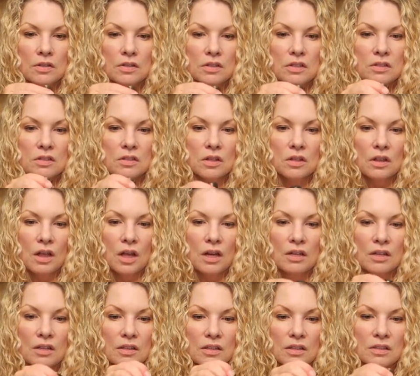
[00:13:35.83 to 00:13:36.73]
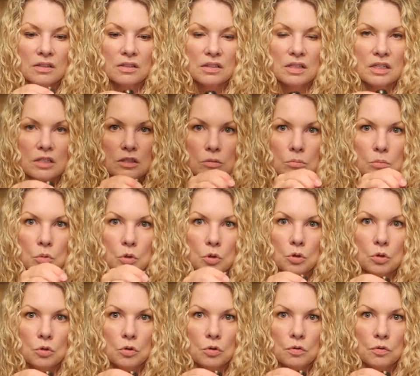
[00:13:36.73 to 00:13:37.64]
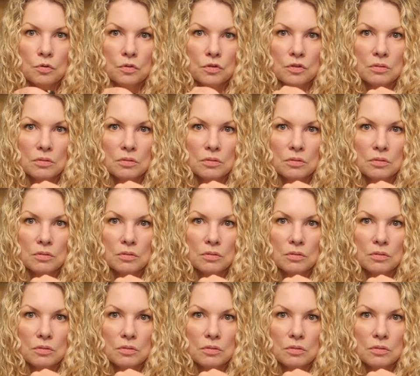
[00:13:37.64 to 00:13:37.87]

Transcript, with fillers: since a lot of these things move,